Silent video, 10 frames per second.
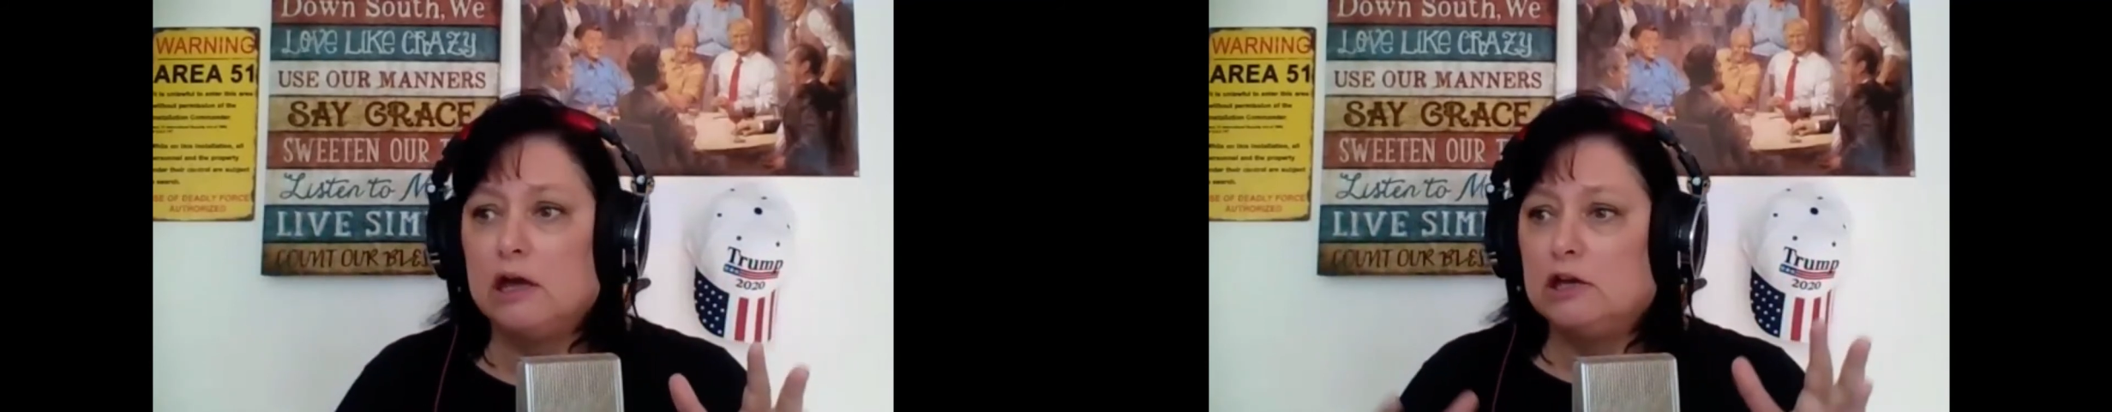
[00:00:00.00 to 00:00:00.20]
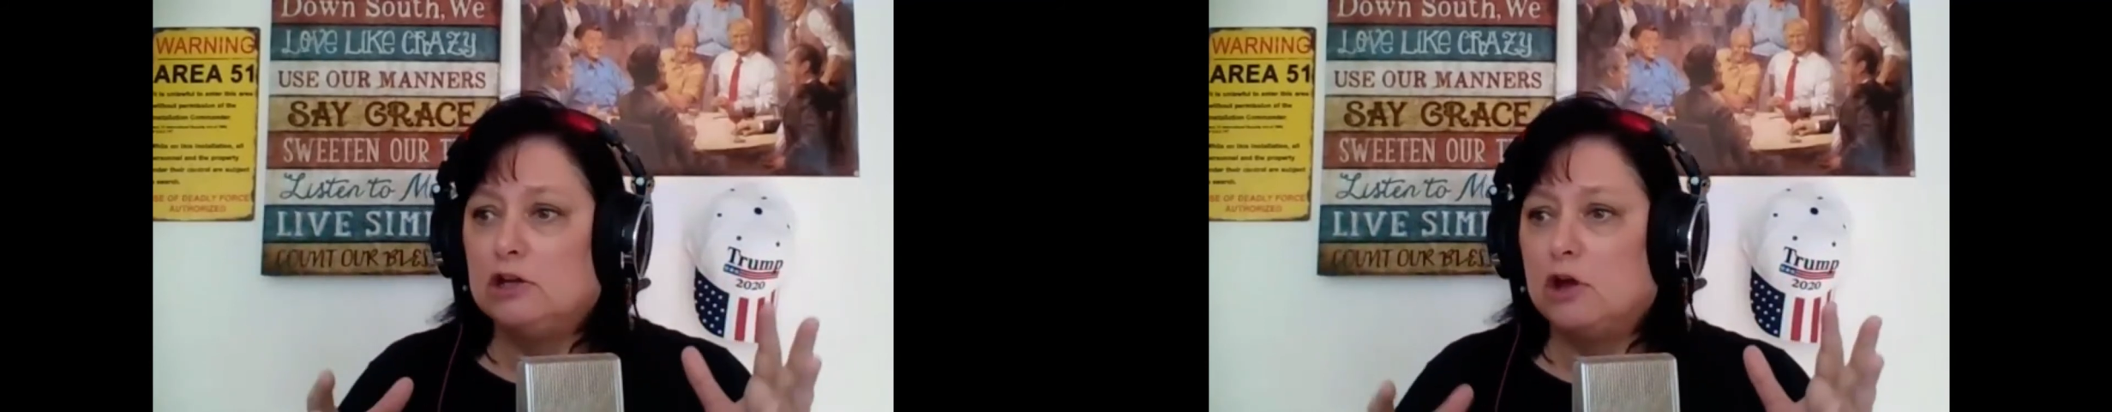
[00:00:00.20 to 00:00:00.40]

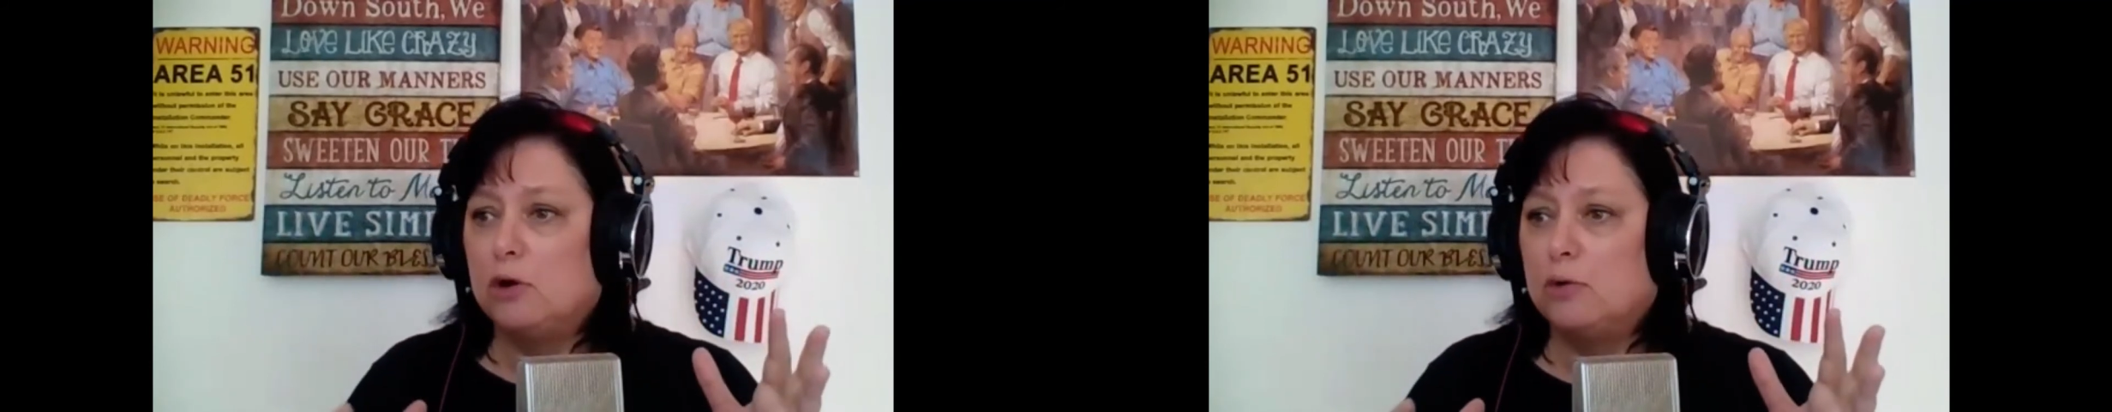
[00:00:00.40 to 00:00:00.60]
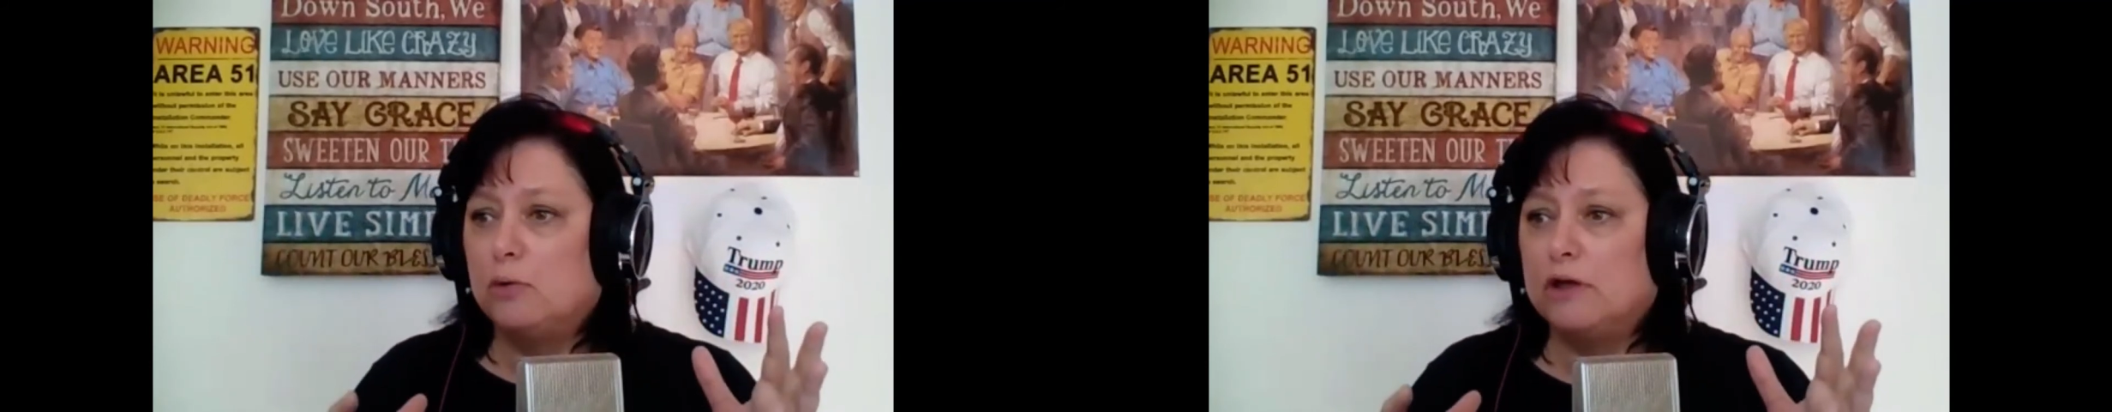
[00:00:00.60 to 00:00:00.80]

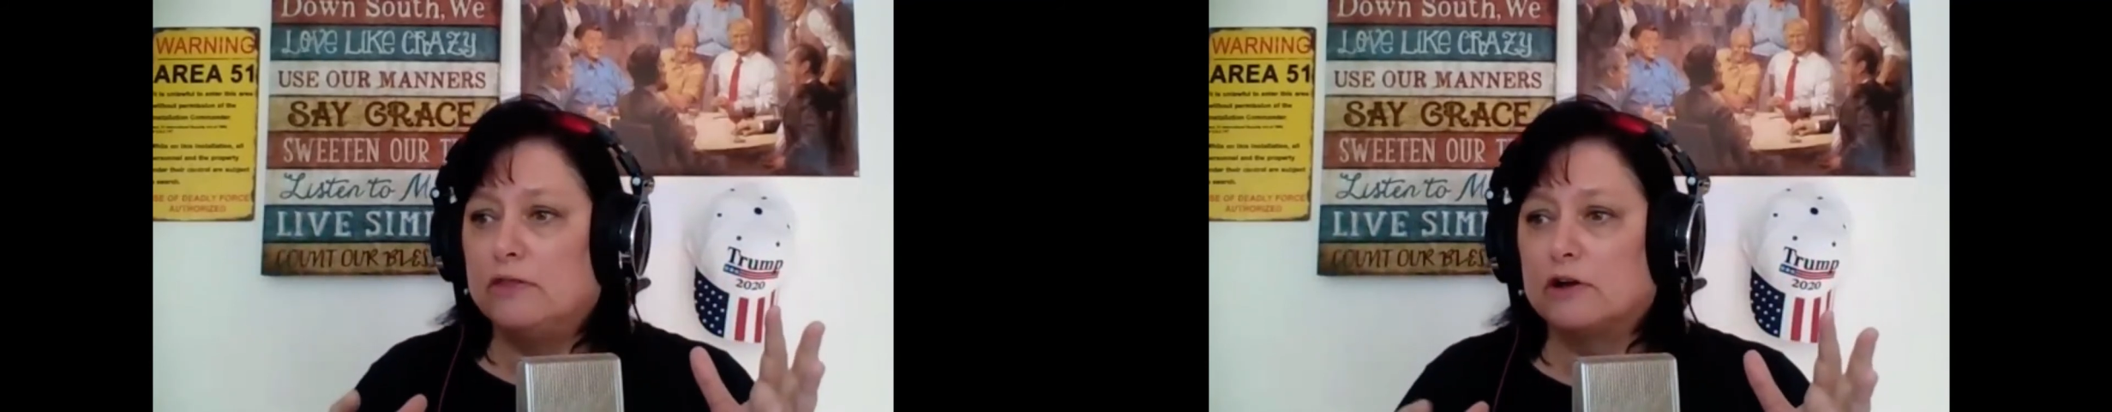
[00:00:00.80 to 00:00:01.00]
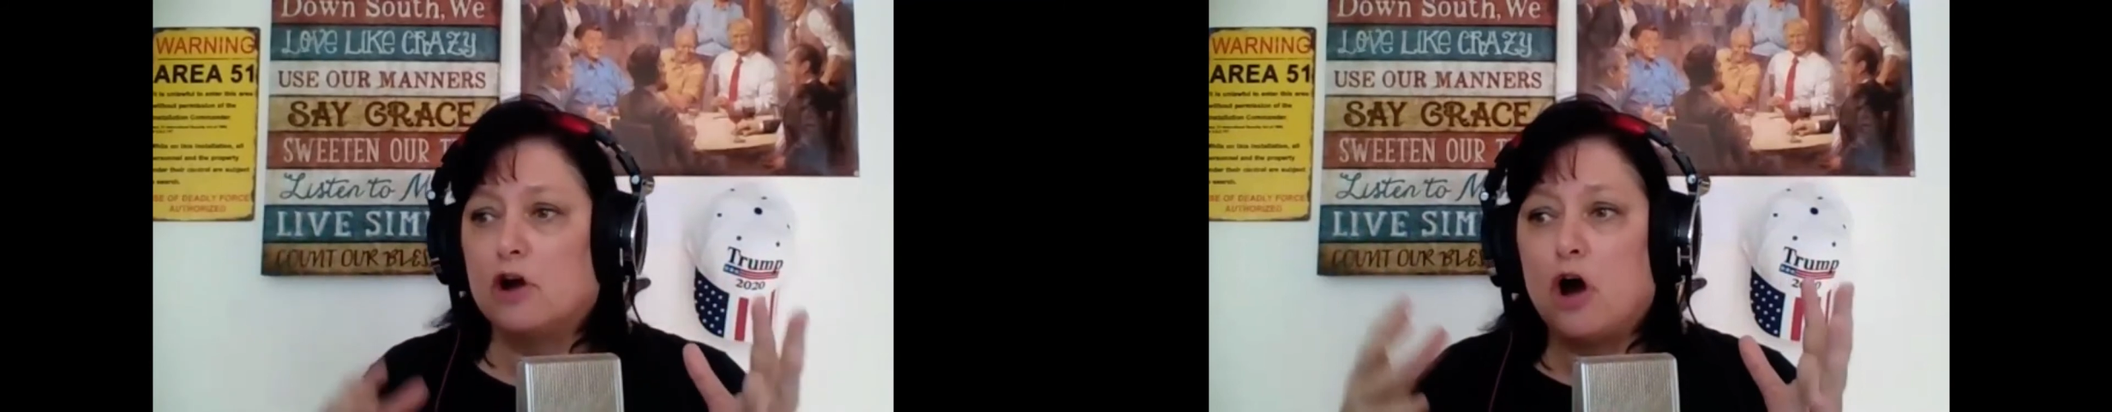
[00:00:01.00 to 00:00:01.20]

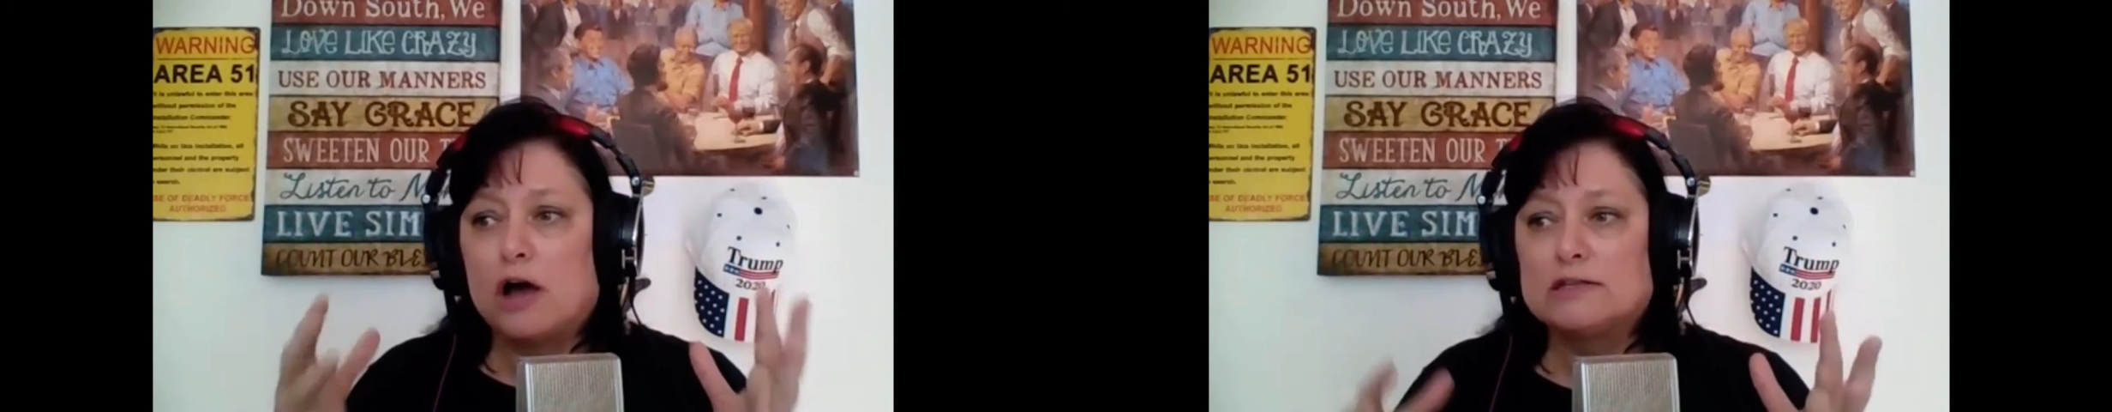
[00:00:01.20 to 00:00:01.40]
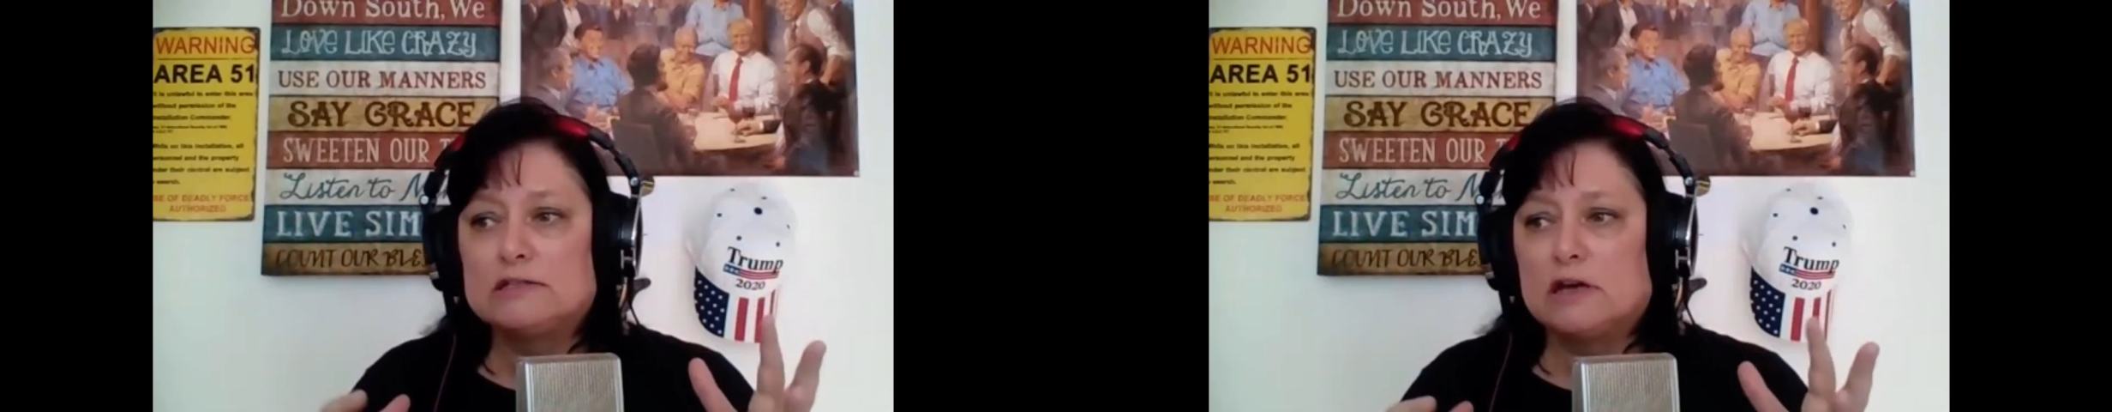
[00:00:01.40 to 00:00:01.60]
The
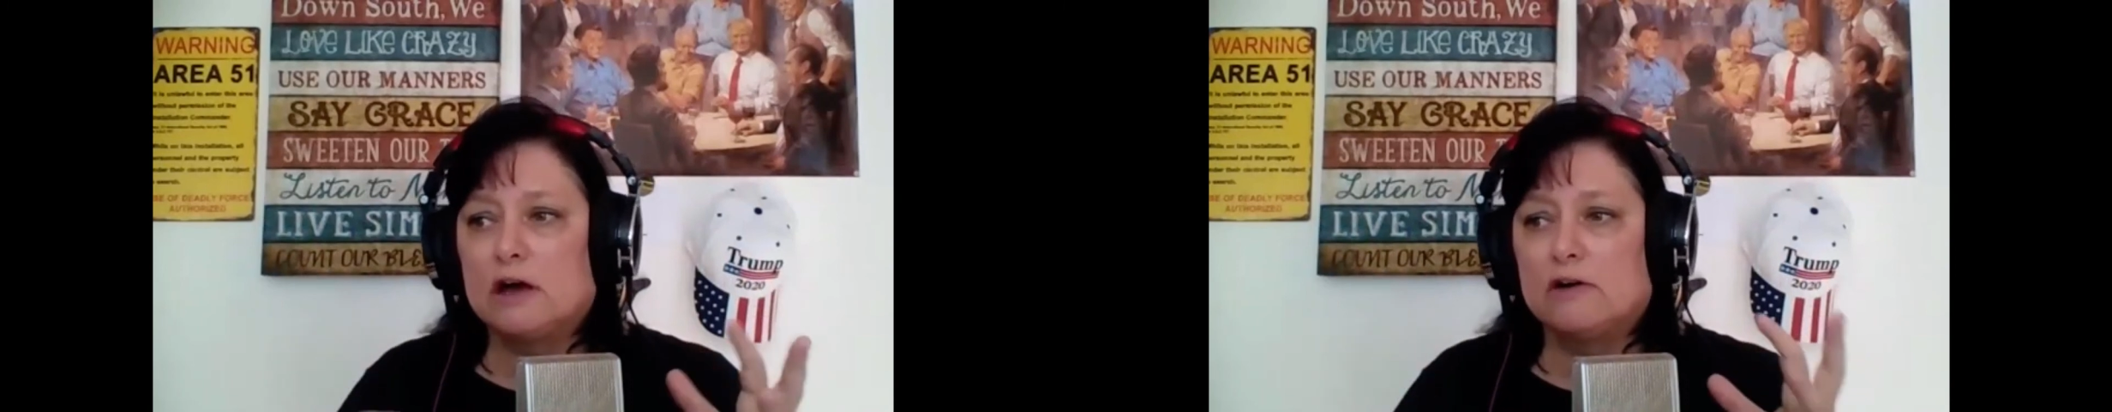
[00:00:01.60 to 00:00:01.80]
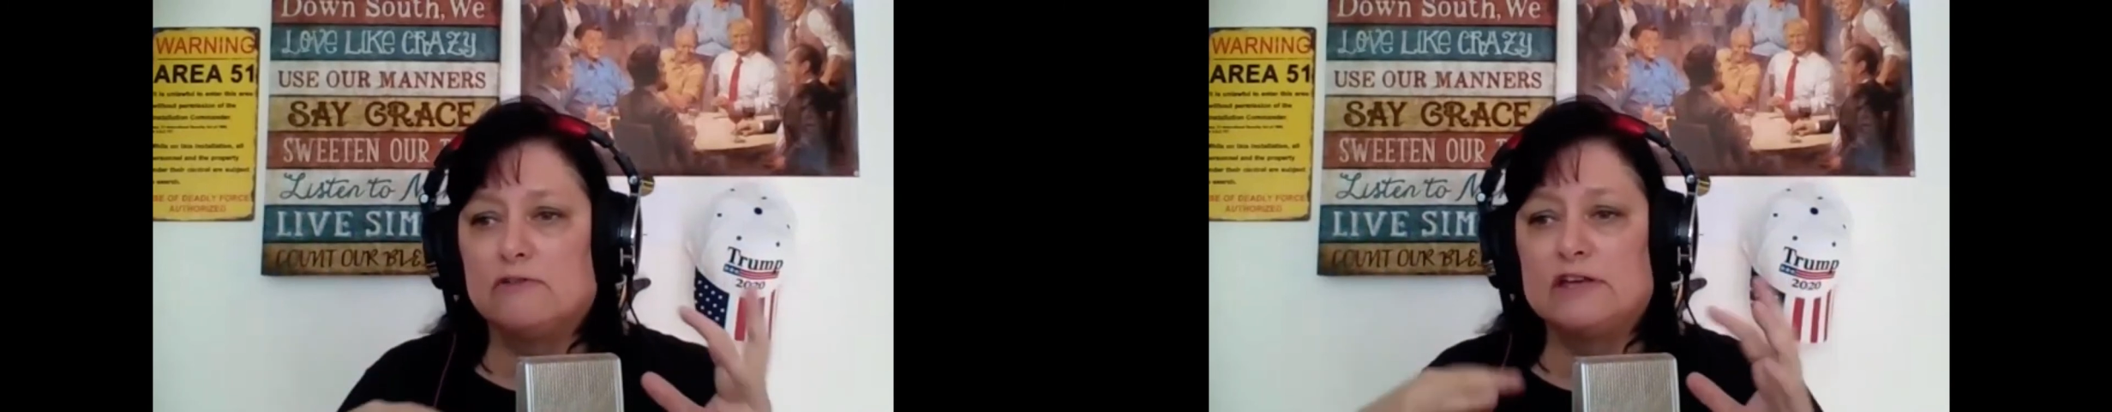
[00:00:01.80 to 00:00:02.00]
cost
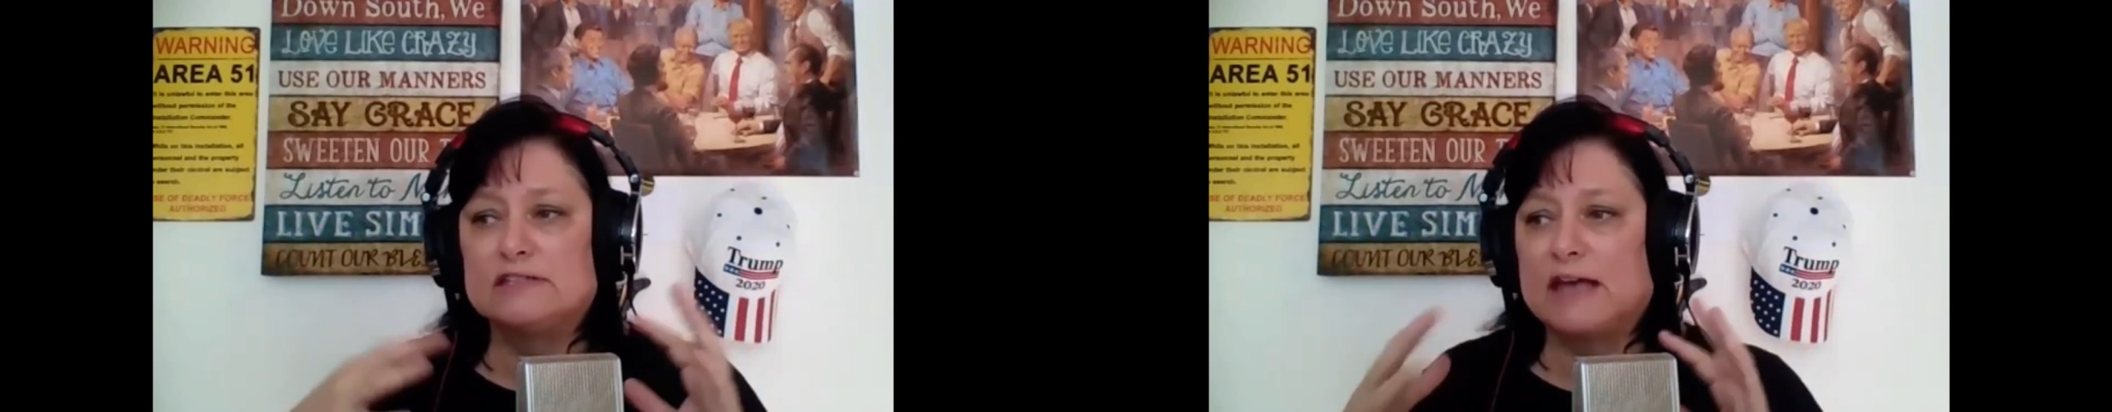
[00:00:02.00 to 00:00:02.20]
of his